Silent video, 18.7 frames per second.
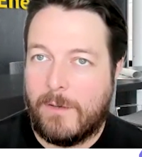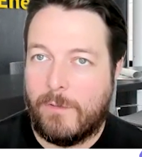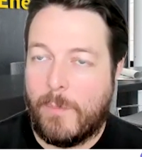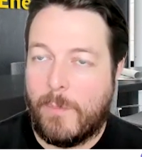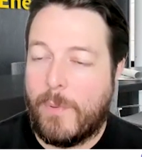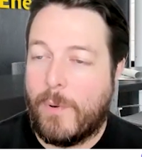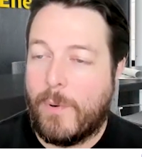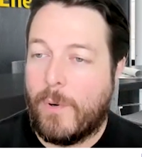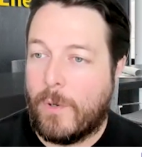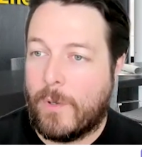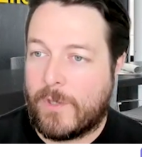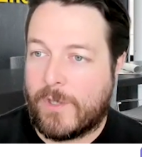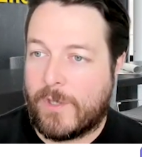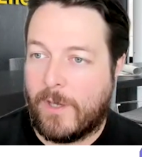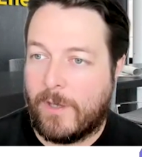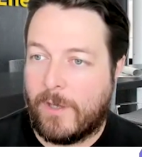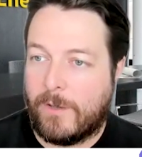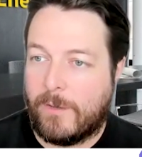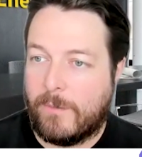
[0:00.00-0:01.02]

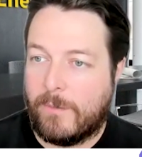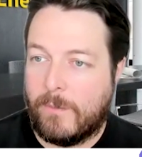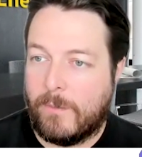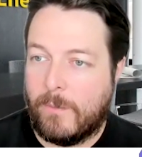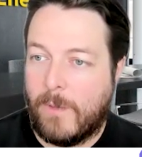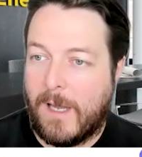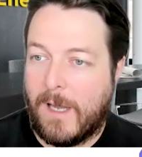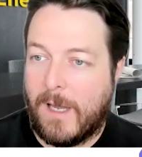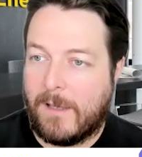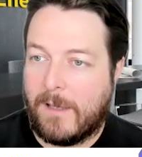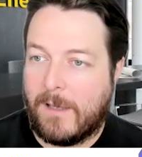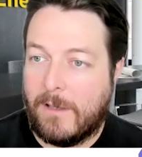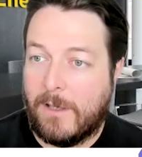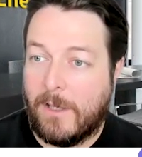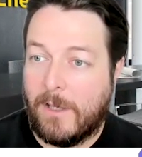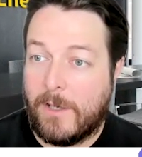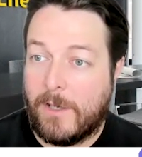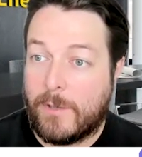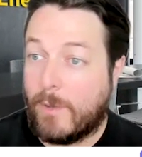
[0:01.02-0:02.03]
reports on where
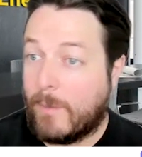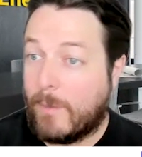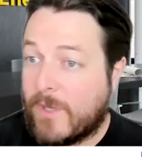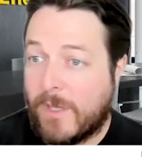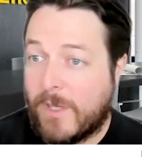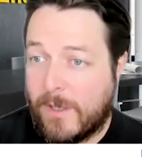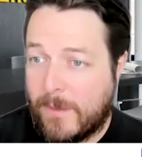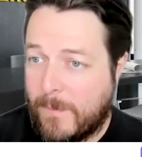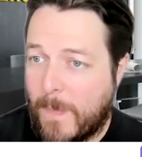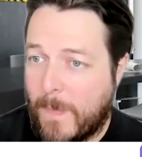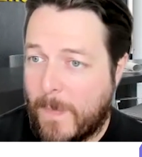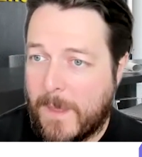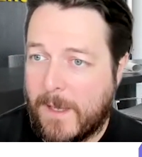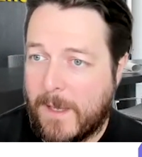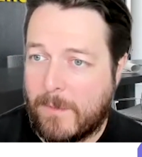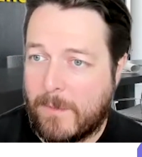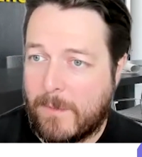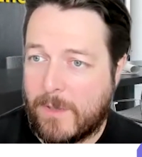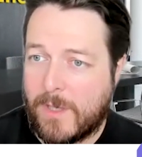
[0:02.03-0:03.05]
learners are up to.
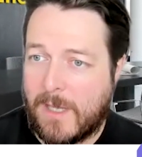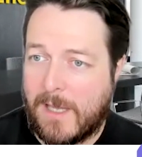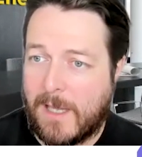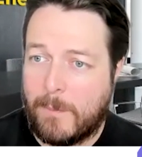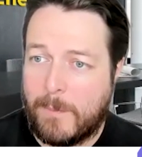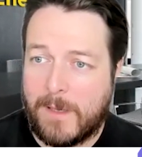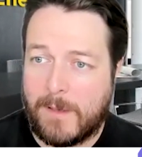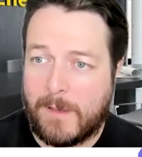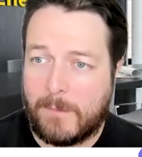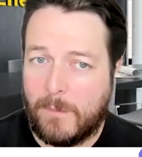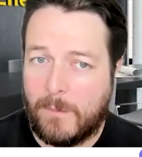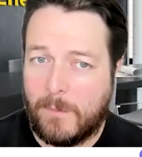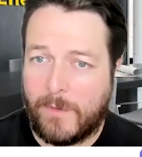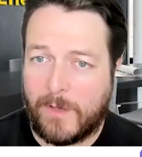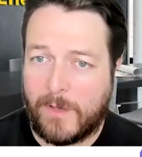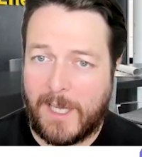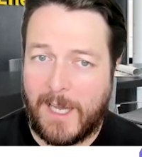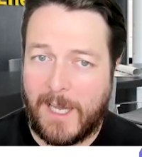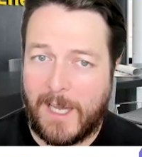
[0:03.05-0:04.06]
It was a little bit
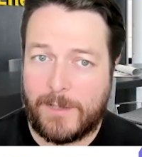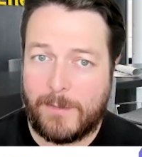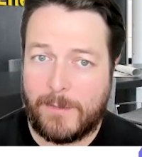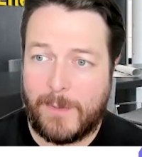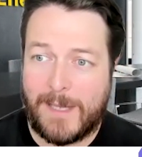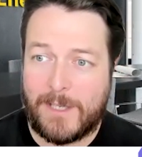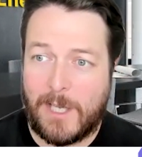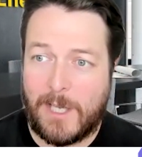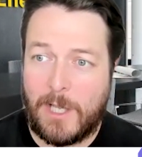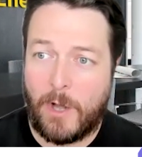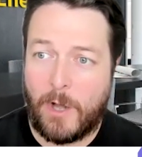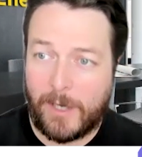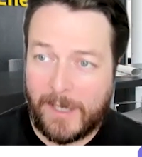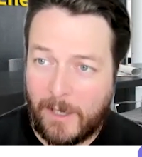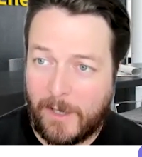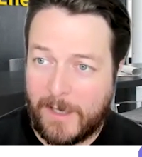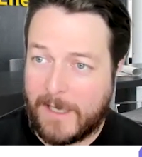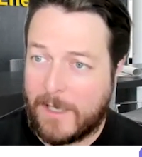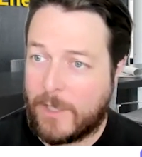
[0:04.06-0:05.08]
more of a case of we had to
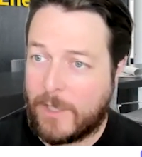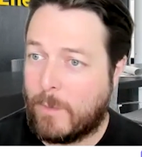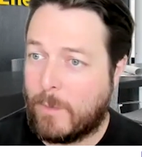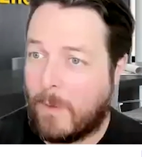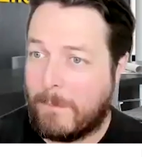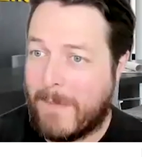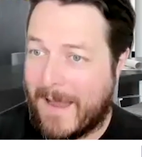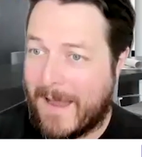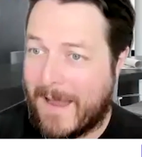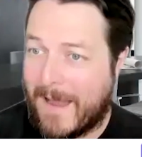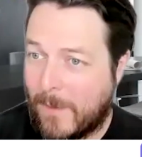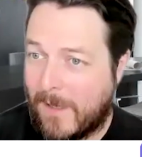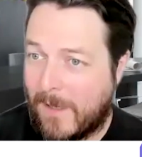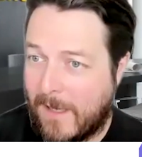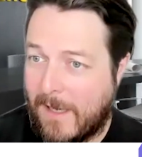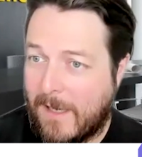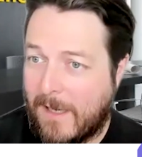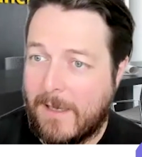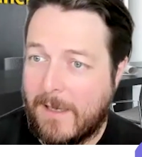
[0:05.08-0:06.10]
log in on each one
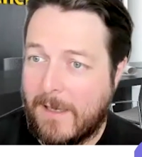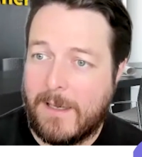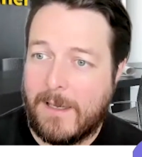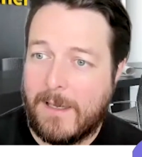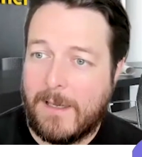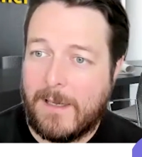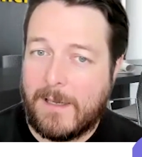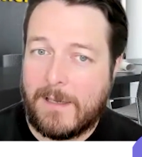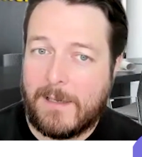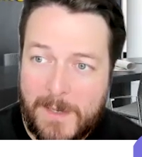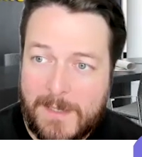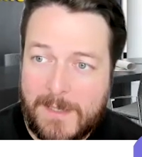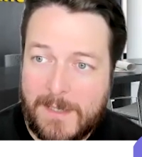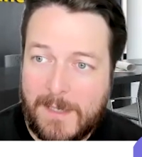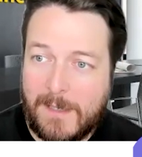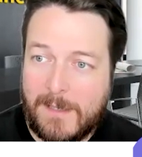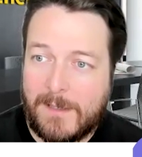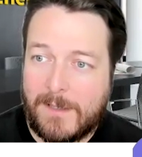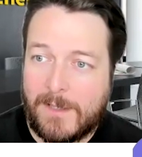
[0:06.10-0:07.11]
manually
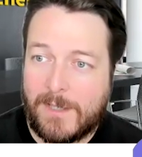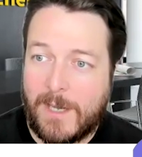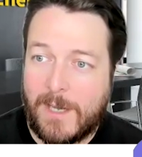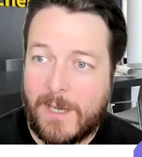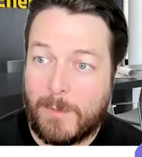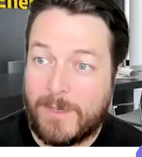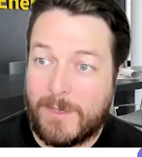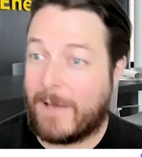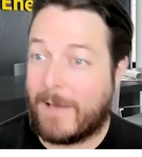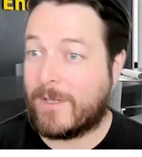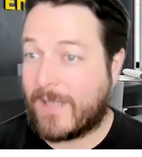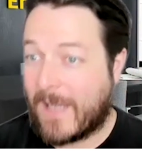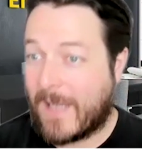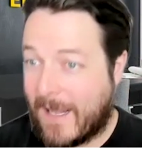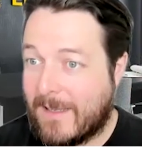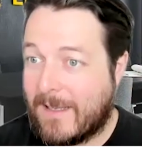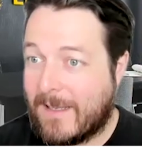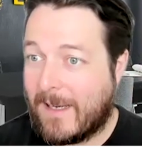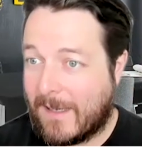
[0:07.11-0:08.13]
to see what was
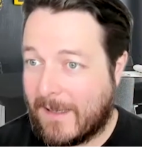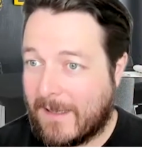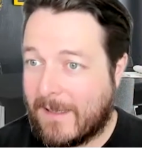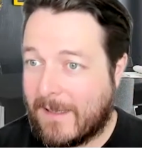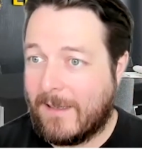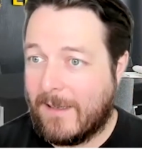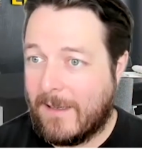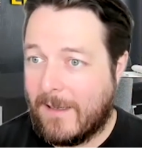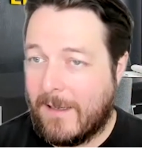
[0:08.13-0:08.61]
outstanding.